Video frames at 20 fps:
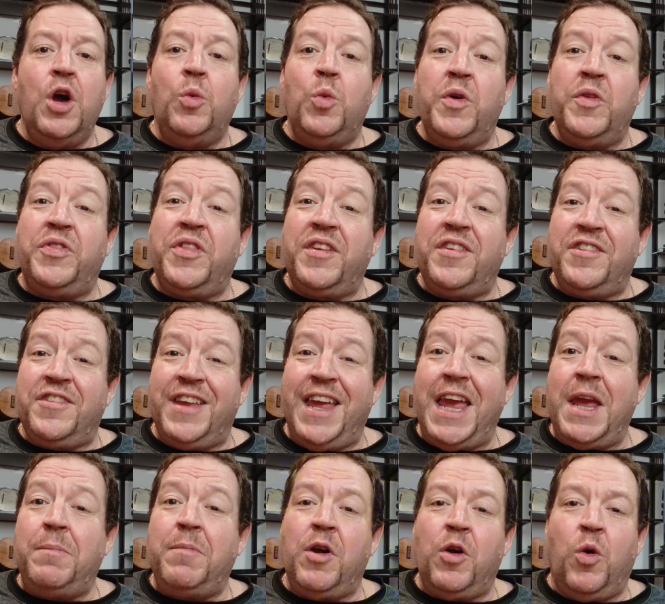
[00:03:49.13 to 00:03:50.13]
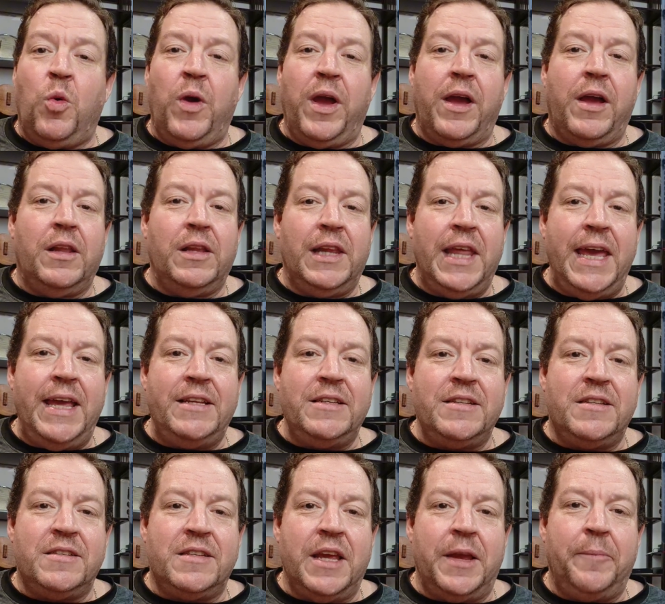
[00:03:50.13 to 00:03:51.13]
with the same quick
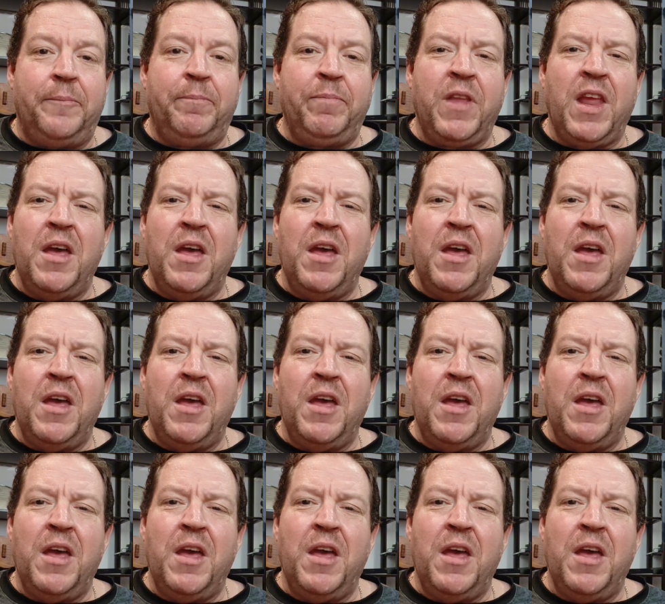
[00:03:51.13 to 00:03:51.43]
latency,